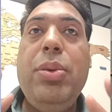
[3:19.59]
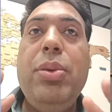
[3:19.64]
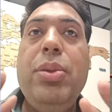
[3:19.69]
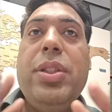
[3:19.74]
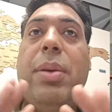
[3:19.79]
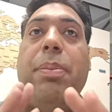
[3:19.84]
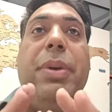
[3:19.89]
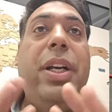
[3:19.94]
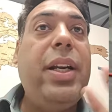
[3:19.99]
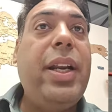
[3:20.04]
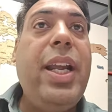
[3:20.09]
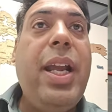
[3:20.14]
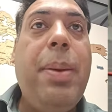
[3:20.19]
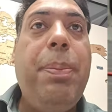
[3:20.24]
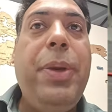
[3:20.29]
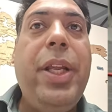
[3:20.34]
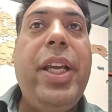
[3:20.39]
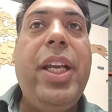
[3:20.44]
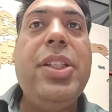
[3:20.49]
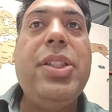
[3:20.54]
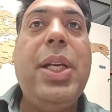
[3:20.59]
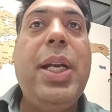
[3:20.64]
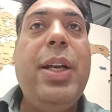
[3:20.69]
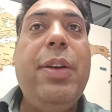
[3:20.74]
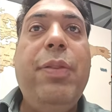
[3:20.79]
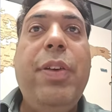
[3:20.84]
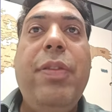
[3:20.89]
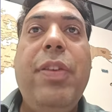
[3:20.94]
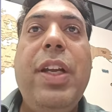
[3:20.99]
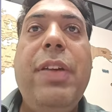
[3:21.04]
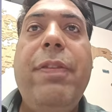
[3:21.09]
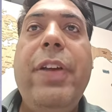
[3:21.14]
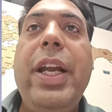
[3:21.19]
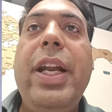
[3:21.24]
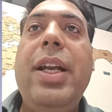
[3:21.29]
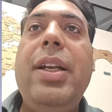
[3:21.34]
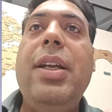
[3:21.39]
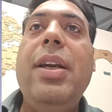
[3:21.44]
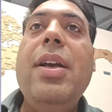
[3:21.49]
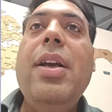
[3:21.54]
to submit reapplication and we will
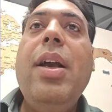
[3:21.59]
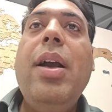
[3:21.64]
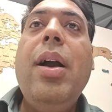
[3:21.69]
wait